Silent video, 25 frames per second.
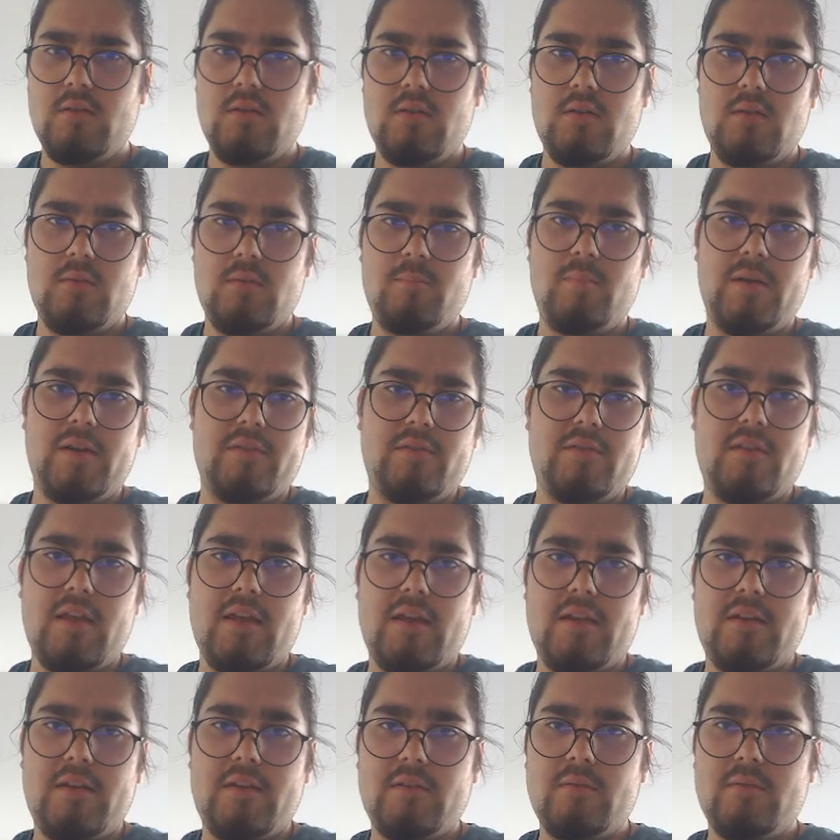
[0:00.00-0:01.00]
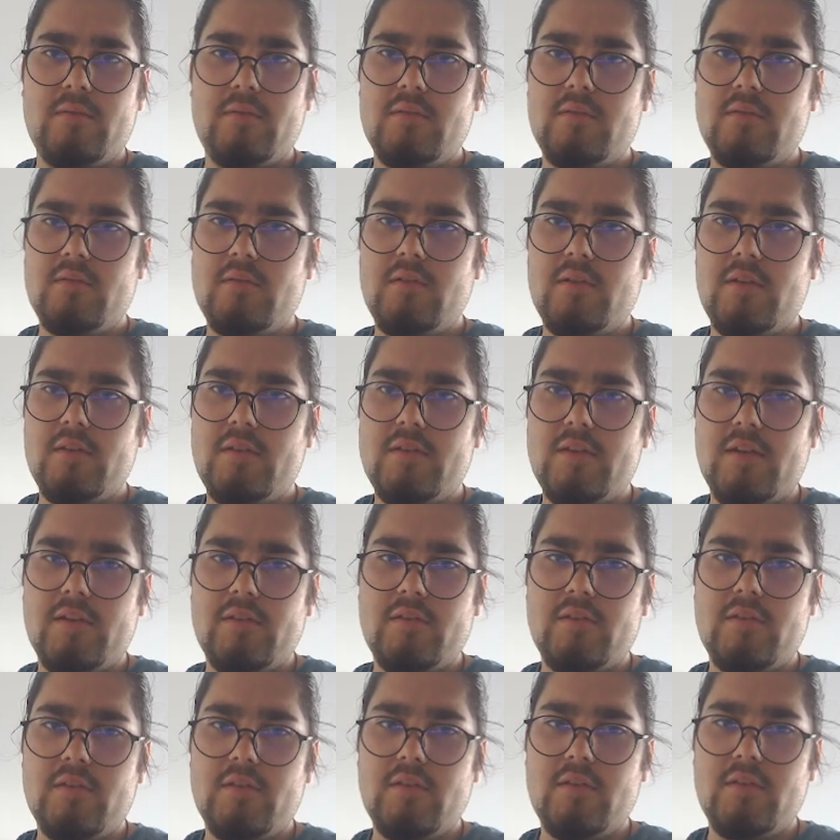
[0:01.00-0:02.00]
but instead it says
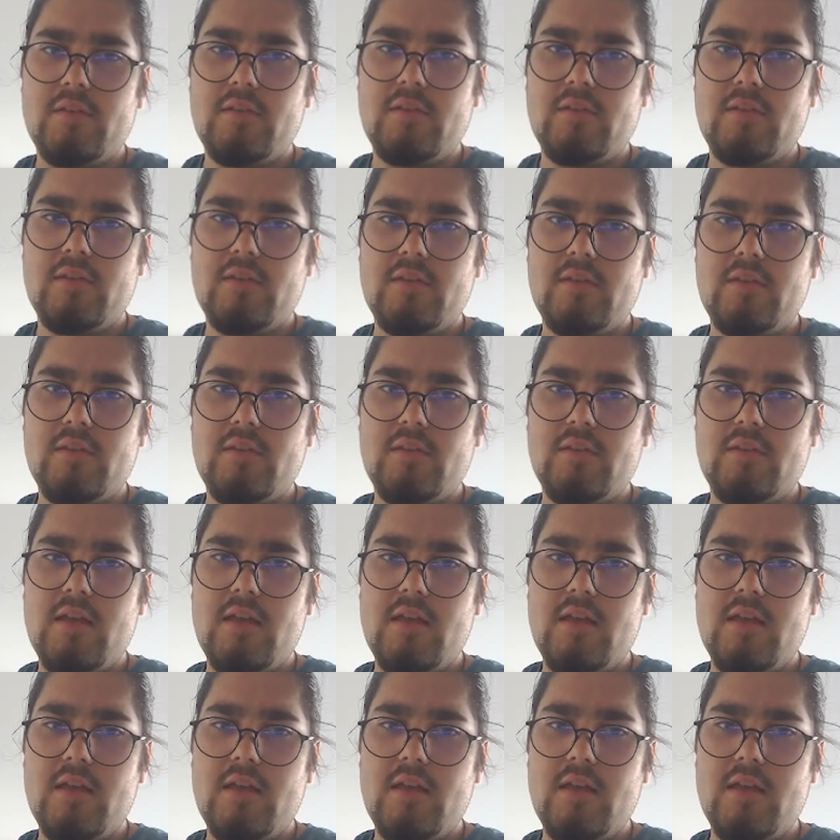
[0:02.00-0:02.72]
takes.